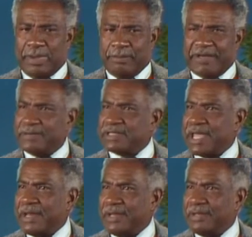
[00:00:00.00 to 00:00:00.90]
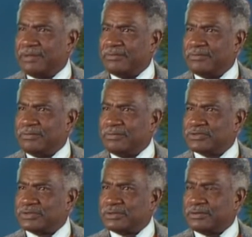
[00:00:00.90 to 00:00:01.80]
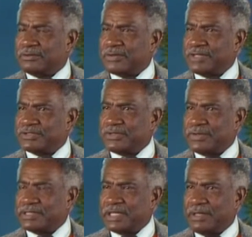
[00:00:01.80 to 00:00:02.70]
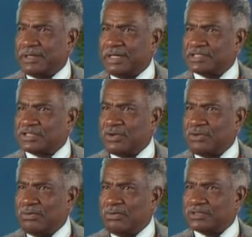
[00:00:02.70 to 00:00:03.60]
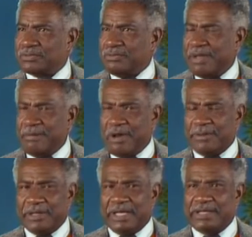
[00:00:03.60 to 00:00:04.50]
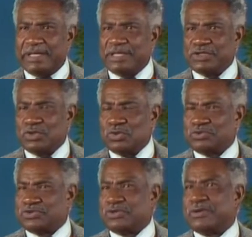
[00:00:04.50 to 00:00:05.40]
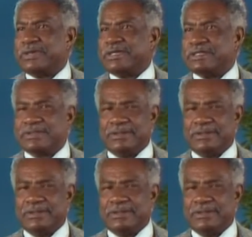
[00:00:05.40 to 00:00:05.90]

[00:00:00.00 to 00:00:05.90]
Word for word: My daddy was a great storyteller, and so was my mama. And they told stories,